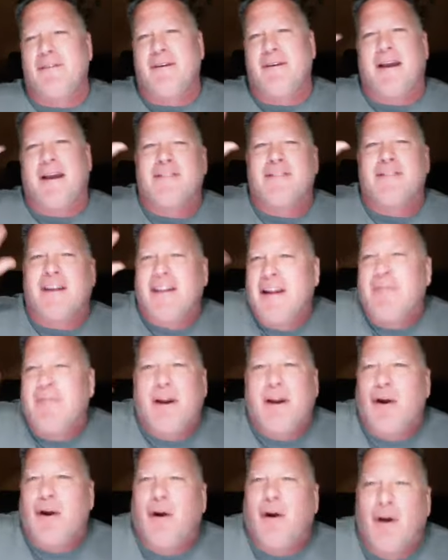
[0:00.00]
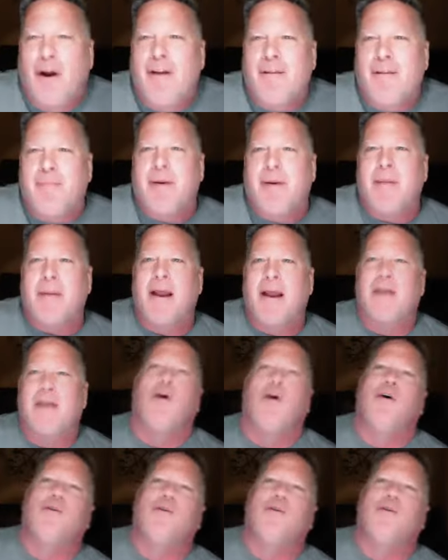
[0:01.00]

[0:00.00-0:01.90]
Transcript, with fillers: has anybody heard of the people like, oh,